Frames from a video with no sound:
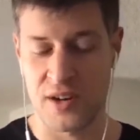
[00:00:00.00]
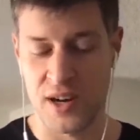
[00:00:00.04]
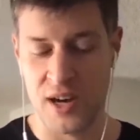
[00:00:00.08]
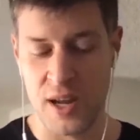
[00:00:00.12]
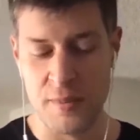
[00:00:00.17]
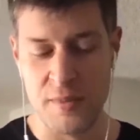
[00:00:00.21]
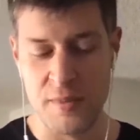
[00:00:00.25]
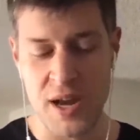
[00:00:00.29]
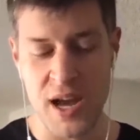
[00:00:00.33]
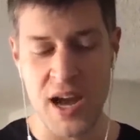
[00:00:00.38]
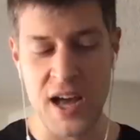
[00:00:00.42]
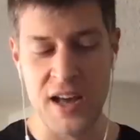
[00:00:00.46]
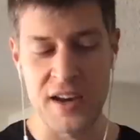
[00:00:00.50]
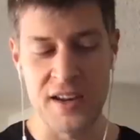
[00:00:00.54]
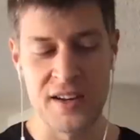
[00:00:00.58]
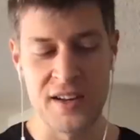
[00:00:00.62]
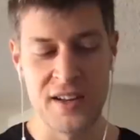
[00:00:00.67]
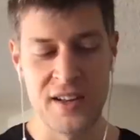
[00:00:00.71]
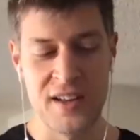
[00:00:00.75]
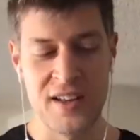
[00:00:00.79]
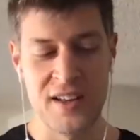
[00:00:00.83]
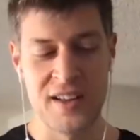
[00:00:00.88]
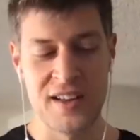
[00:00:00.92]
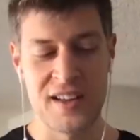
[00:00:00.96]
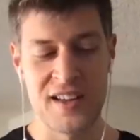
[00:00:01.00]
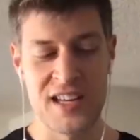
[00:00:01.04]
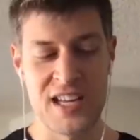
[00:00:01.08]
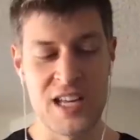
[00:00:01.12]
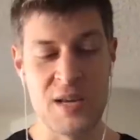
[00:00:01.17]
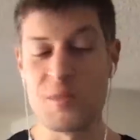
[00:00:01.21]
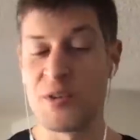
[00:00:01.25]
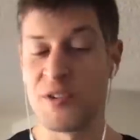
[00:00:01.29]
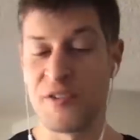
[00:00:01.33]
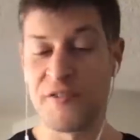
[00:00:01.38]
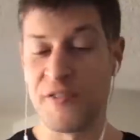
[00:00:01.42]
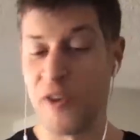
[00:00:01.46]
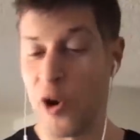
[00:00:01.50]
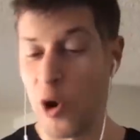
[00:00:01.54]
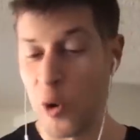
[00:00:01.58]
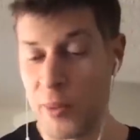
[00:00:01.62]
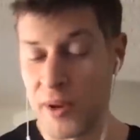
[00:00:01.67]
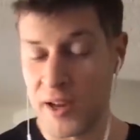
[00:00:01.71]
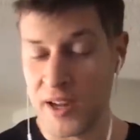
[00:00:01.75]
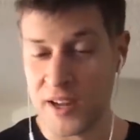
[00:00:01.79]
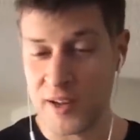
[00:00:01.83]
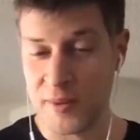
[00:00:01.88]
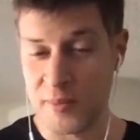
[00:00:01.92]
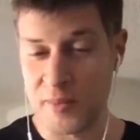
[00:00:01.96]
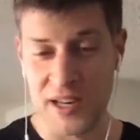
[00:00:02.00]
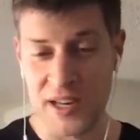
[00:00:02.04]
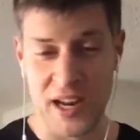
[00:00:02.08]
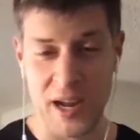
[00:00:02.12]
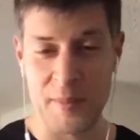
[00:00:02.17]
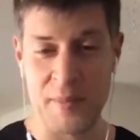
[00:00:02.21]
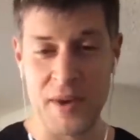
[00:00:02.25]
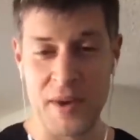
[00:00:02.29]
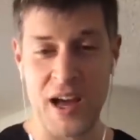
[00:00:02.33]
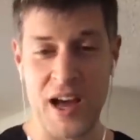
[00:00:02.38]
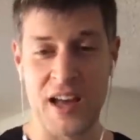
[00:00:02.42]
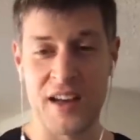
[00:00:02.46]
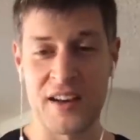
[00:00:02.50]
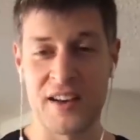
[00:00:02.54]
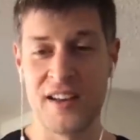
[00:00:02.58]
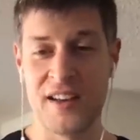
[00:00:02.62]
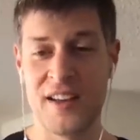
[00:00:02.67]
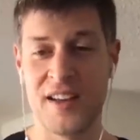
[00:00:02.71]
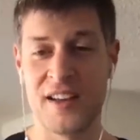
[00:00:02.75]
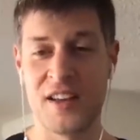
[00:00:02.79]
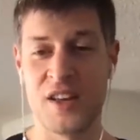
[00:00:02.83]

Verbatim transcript: And I'm not chemophobic, meaning I'm not,